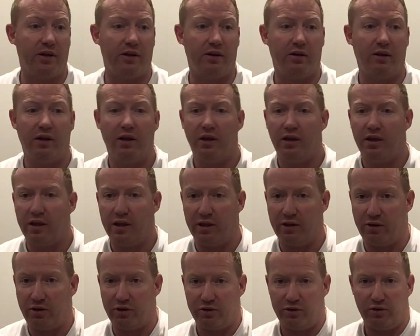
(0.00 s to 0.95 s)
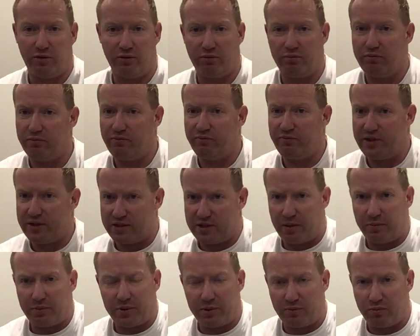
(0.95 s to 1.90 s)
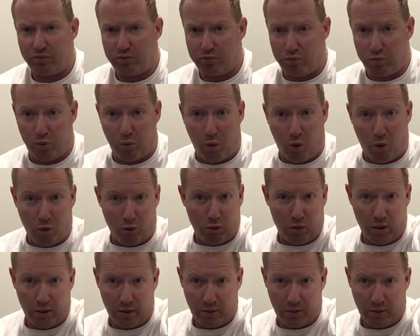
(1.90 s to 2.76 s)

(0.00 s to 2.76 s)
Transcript: it and I've got to fix up the wall